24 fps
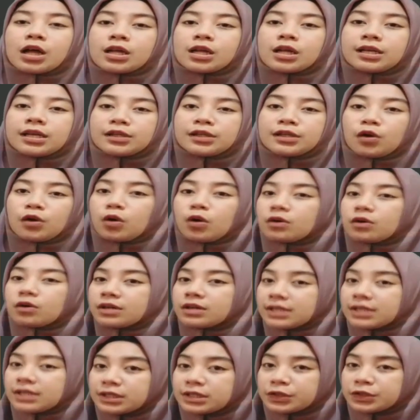in
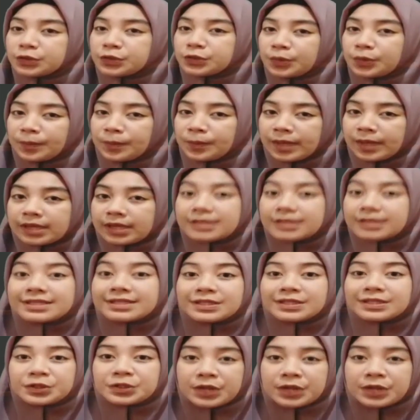order to make a
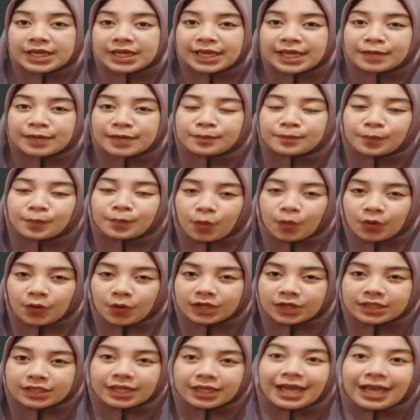striking point.
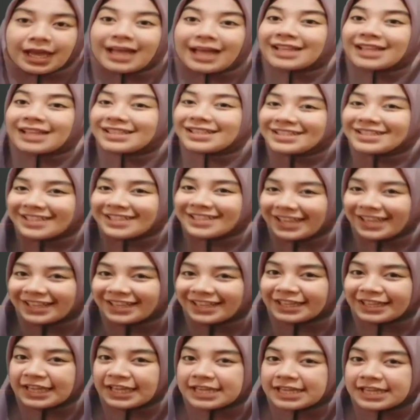The second
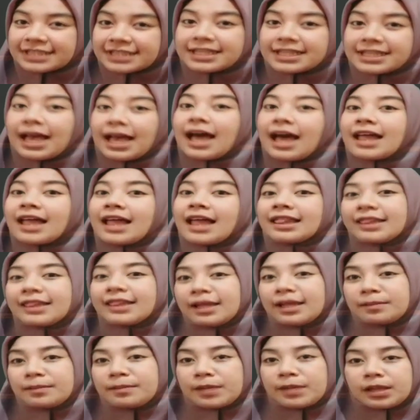is that
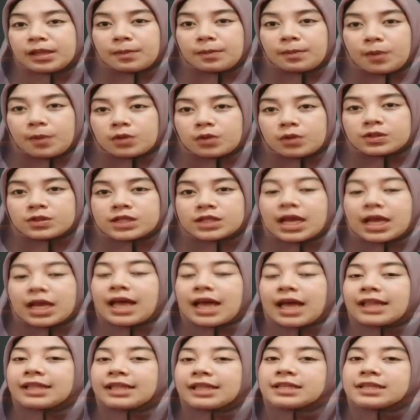metaphors.
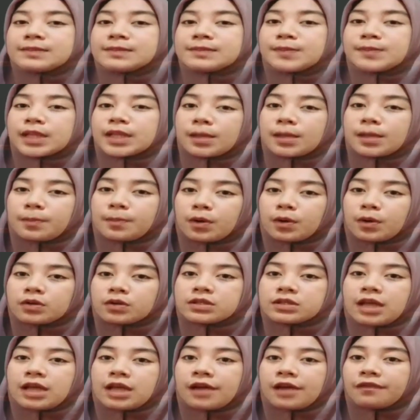These metaphors
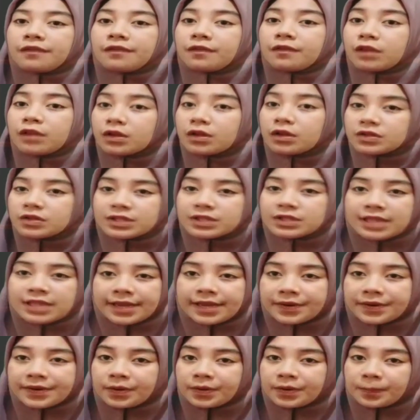have lost
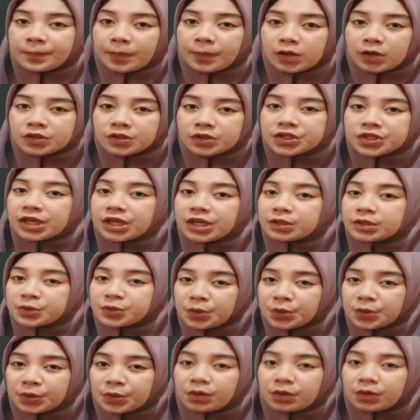their punch
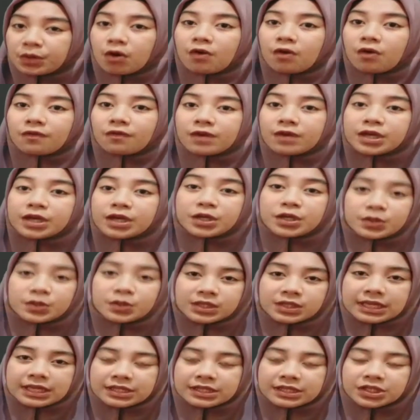through
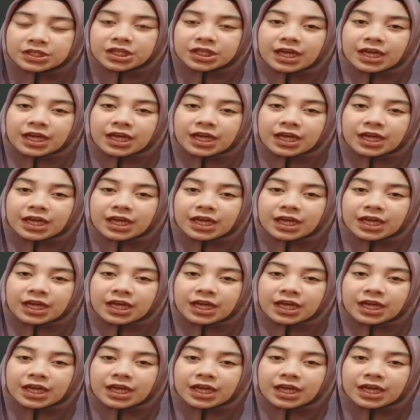overusage.